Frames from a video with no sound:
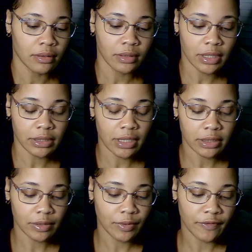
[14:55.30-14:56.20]
That's how
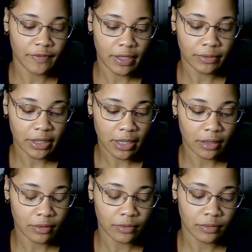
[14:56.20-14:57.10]
someone found
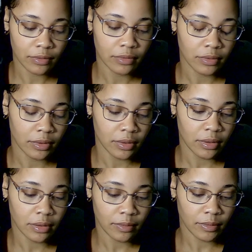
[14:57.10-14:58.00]
out.
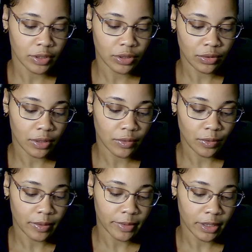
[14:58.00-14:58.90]
Mature
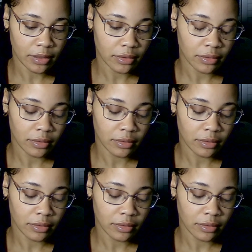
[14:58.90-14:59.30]
woman.